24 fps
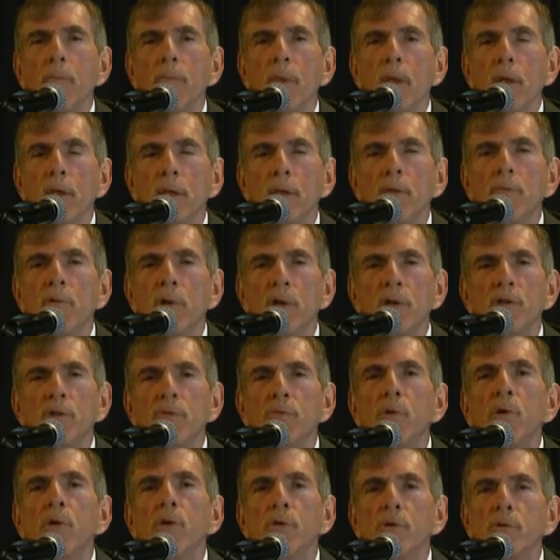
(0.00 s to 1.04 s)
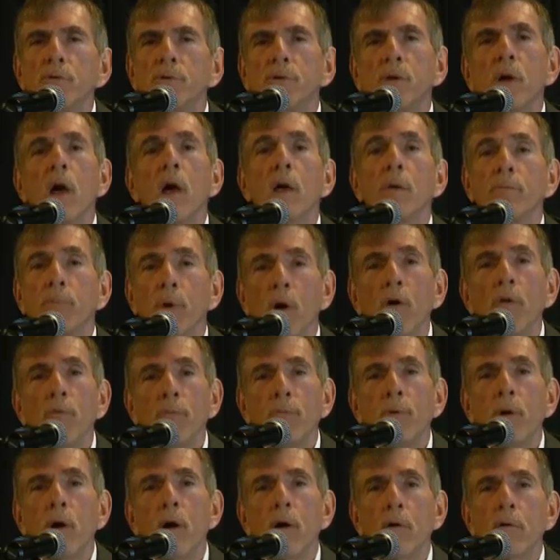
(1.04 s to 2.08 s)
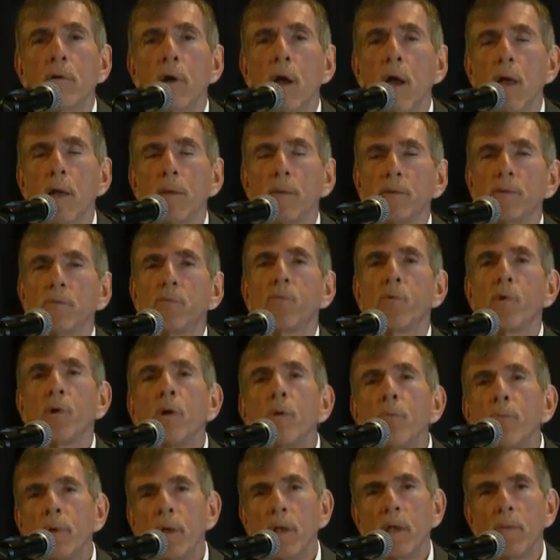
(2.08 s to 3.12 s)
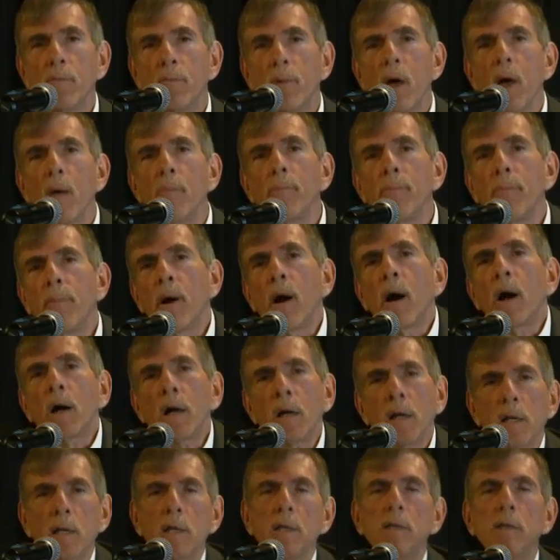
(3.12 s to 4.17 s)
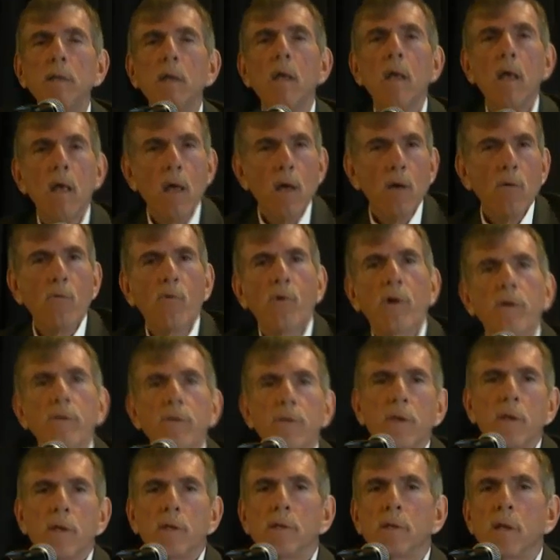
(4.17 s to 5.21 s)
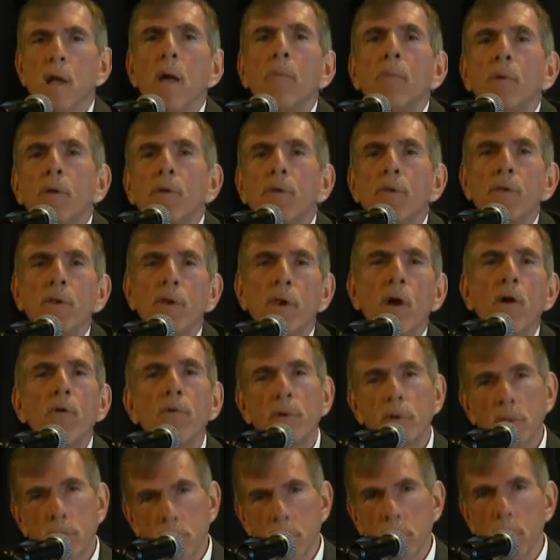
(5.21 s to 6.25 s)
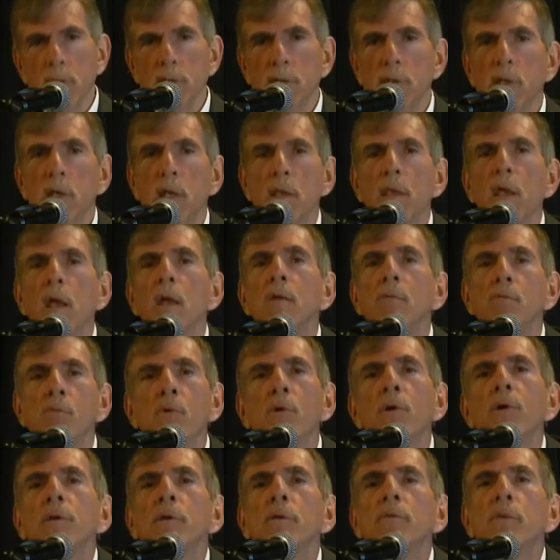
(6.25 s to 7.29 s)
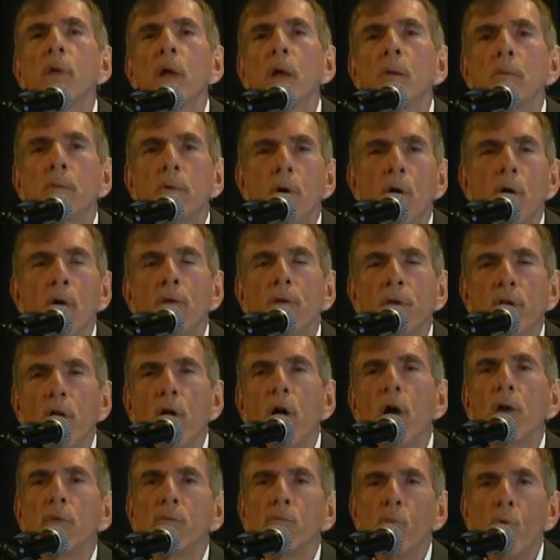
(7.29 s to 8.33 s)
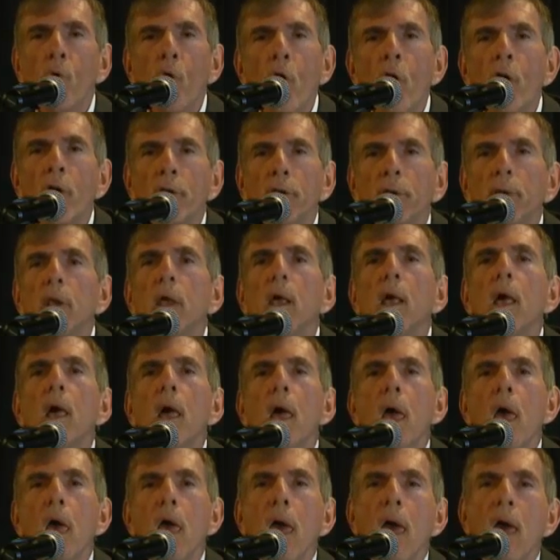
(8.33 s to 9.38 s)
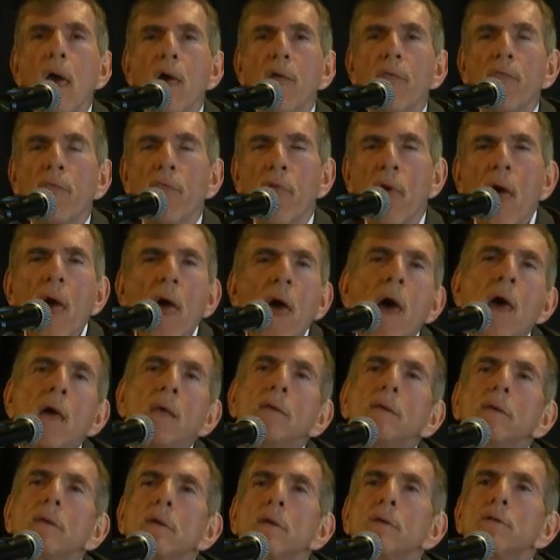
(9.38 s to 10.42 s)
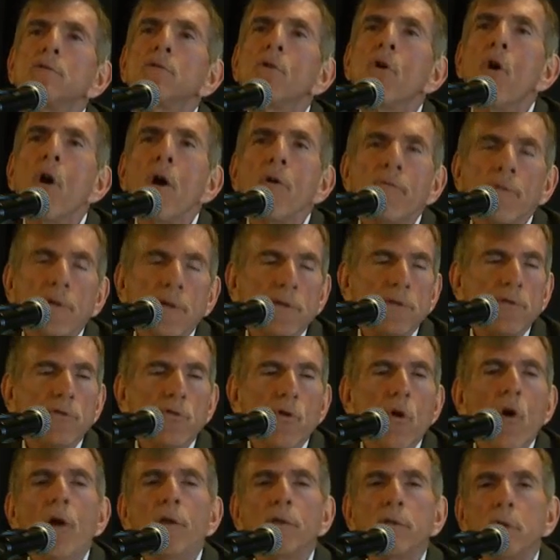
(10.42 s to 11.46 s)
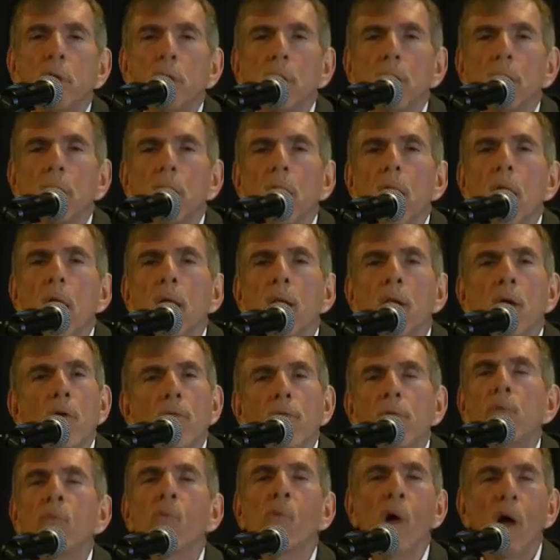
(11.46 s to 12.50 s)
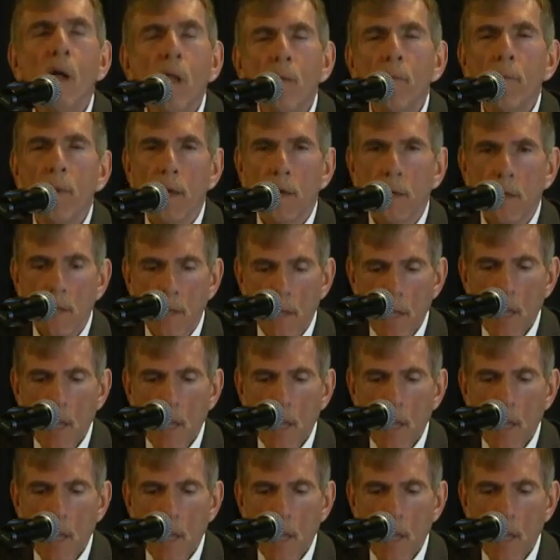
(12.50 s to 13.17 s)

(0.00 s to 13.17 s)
individual who's on both programs will be bombarded with double the notices than they would if they were only on one. And that is often daunting and overwhelming.